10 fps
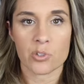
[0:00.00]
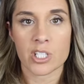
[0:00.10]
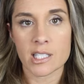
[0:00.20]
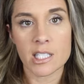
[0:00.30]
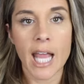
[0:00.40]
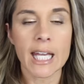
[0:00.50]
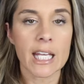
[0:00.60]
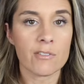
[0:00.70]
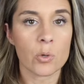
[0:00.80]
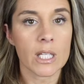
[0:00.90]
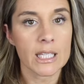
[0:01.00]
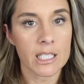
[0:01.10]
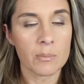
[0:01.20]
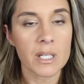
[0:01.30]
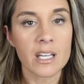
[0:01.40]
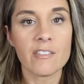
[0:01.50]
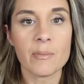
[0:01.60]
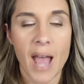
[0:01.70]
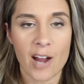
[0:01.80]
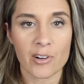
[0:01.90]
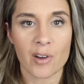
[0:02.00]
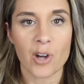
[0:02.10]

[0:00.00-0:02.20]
just to kind of give you a little bit of background